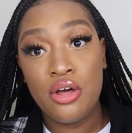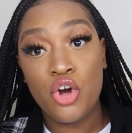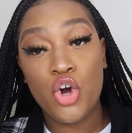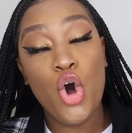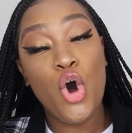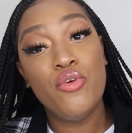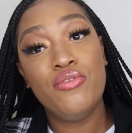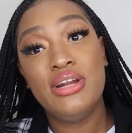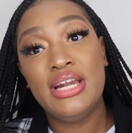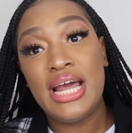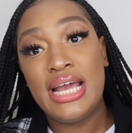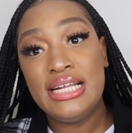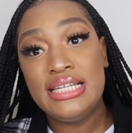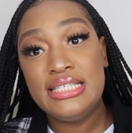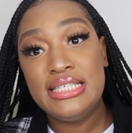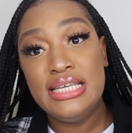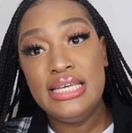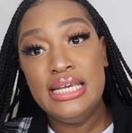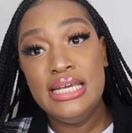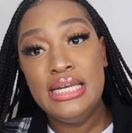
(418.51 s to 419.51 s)

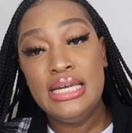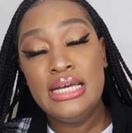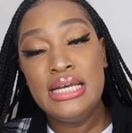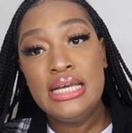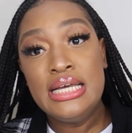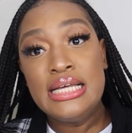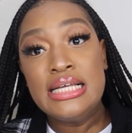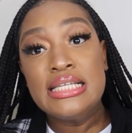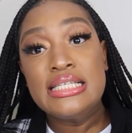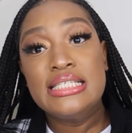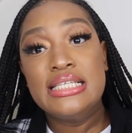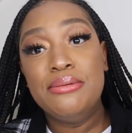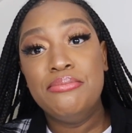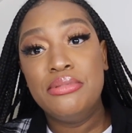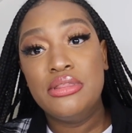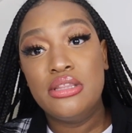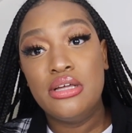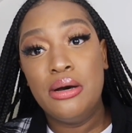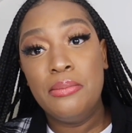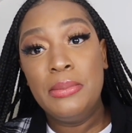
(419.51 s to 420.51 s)
COVID-19
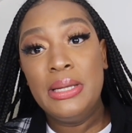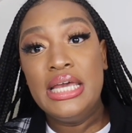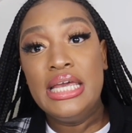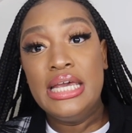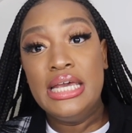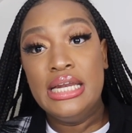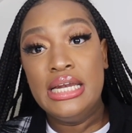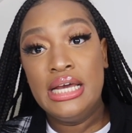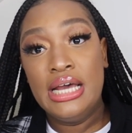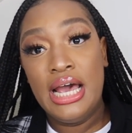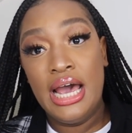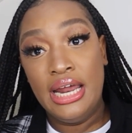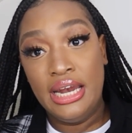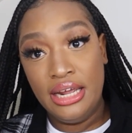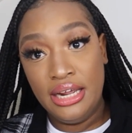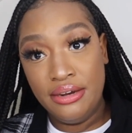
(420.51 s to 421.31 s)
symptom in an